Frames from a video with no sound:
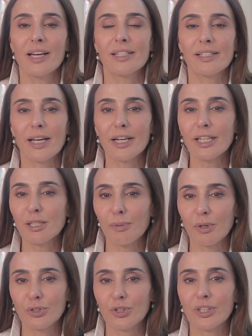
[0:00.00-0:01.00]
Sun
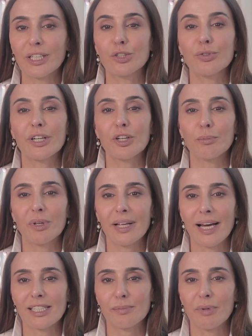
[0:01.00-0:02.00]
exposure can trigger
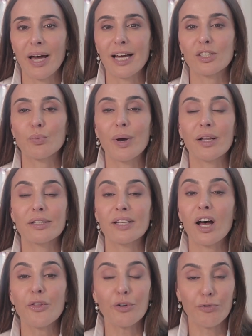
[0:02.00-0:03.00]
melasma as well as
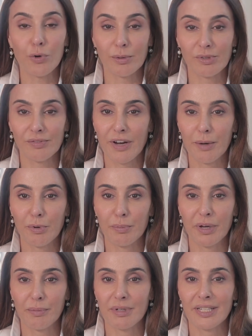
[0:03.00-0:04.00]
other forms of
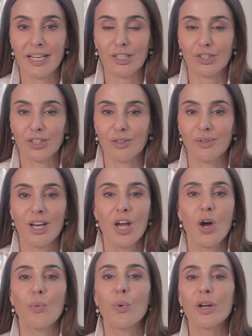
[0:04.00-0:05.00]
hyperpigmentation.
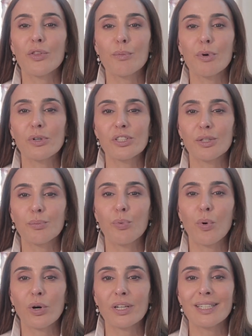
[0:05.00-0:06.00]
One of the most
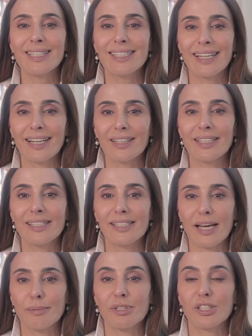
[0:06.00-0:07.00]
important daily
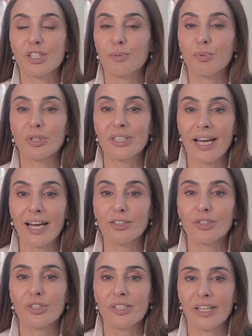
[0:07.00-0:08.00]
steps is to protect
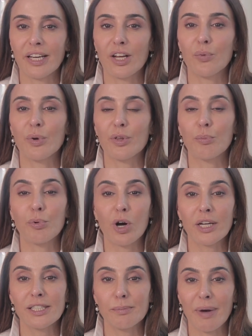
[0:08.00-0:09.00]
your skin with a
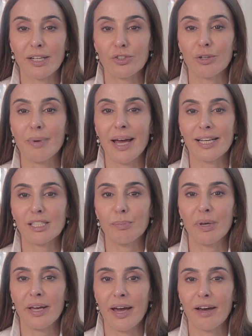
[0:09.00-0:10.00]
broad spectrum
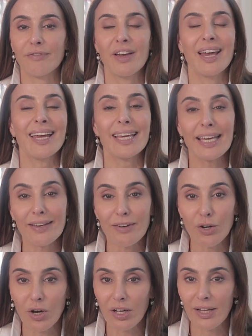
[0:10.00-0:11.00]
SPF, even
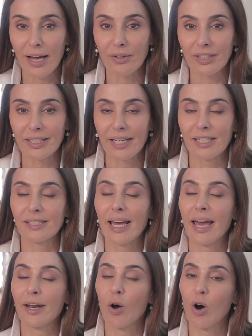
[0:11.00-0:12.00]
on cloudy days,
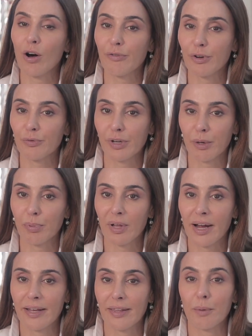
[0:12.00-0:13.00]
and often reapply
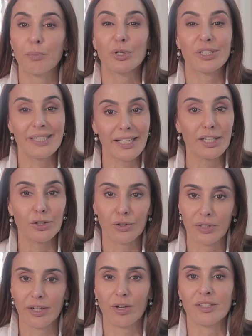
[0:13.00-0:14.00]
them,
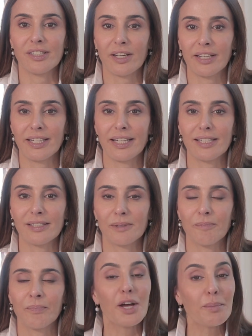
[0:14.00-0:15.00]
particularly on sunny days.
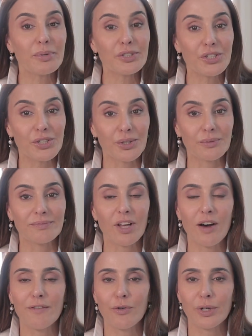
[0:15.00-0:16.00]
Number two,
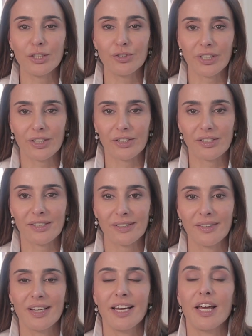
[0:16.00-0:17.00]
avoid triggers.
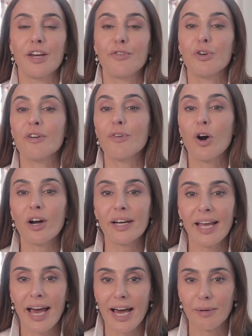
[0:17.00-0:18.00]
If you have
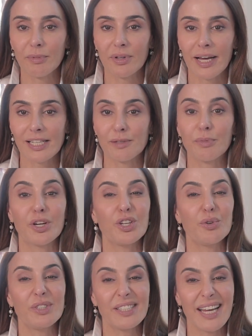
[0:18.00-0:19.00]
already had melasma,
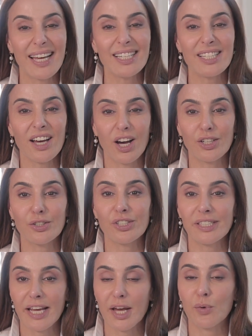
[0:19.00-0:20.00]
you tend to
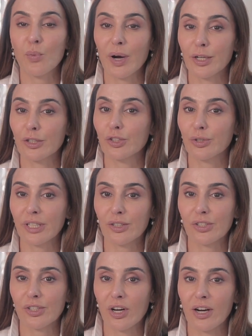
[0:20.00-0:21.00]
understand what your
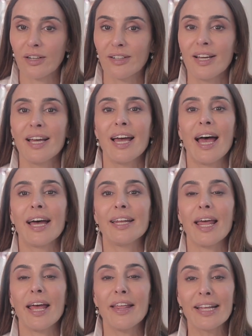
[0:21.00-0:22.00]
triggers are.
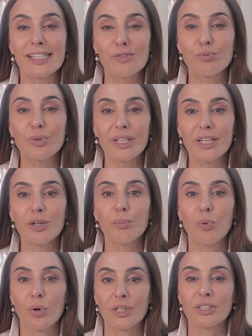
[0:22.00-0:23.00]
And it's really
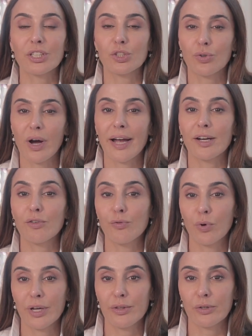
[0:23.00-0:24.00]
important to try and
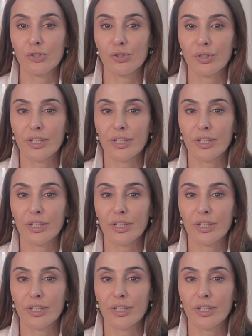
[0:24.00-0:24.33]
avoid those